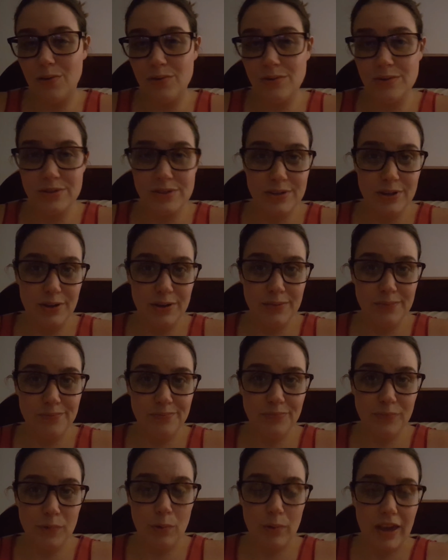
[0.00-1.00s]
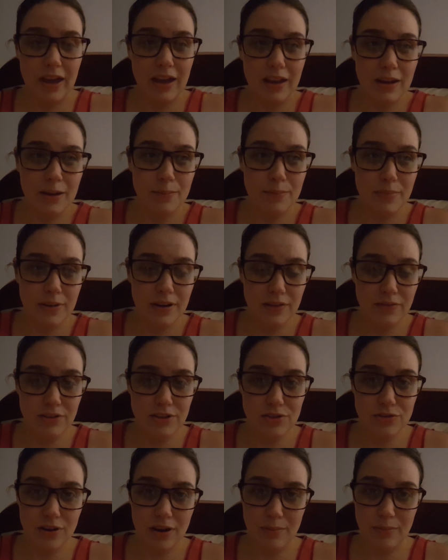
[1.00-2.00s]
Also, we had a bit of a
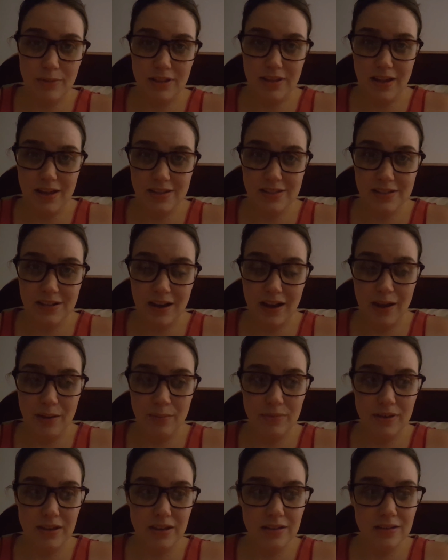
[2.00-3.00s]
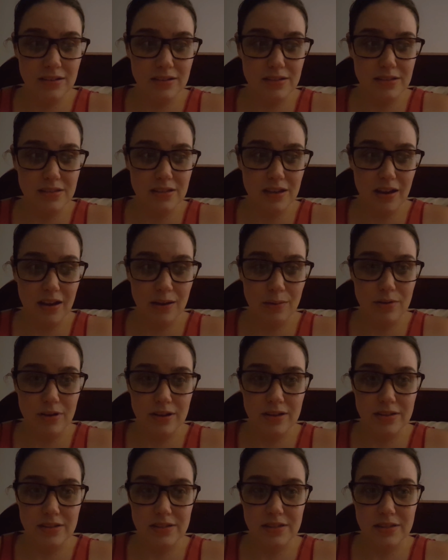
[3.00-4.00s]
drama last night because I
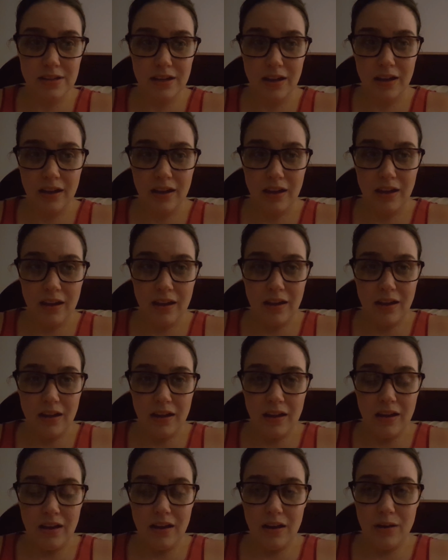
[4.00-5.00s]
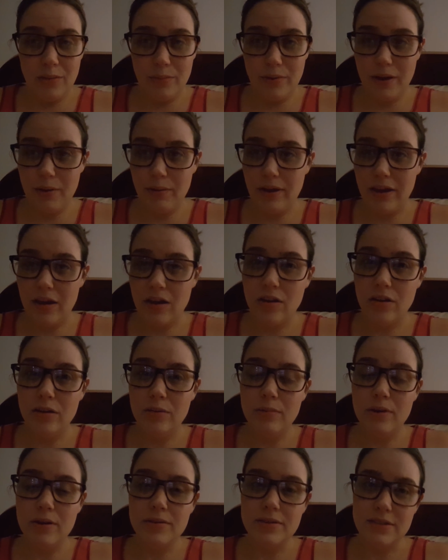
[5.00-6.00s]
was on my way
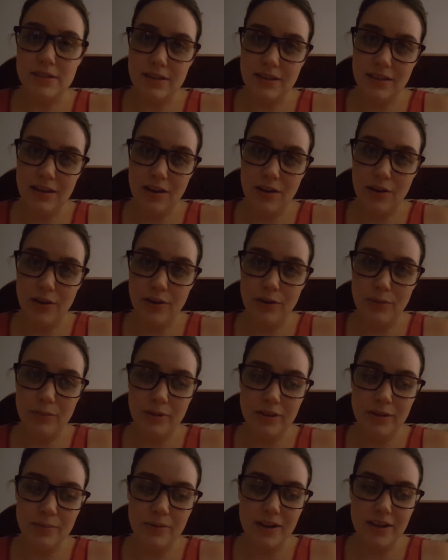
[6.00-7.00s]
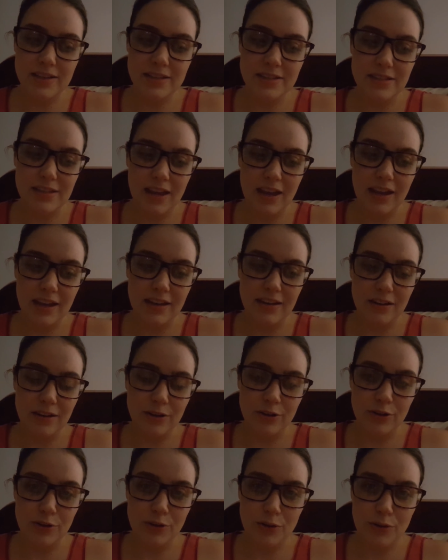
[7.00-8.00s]
home. I was nearly home on the bus and I
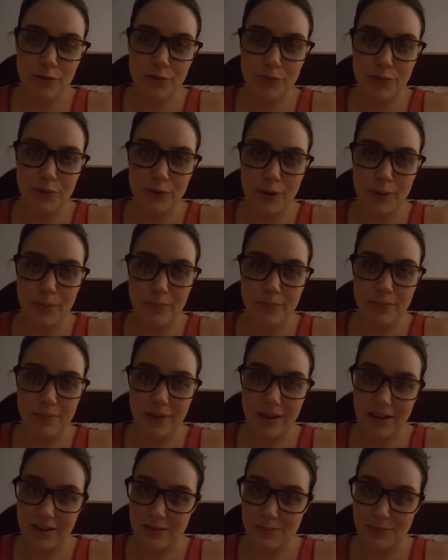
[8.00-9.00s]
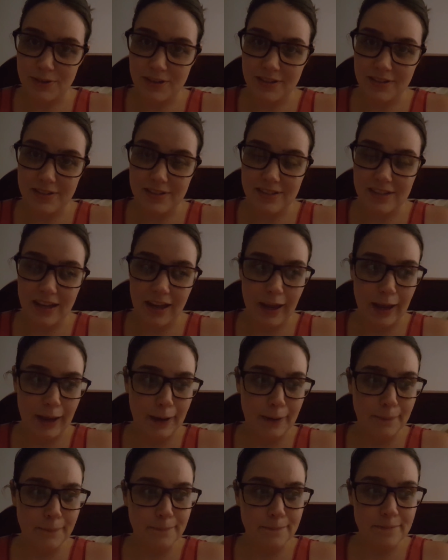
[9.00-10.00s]
got a call from my husband
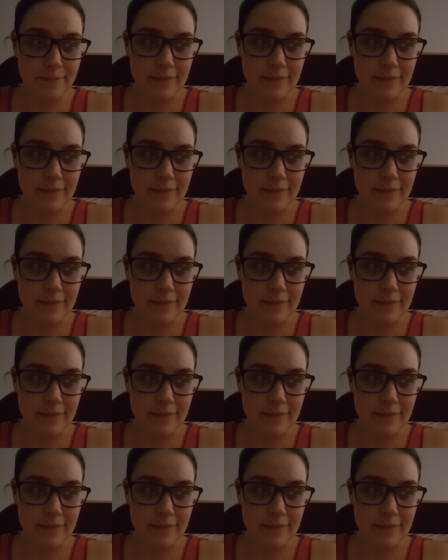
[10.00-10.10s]
saying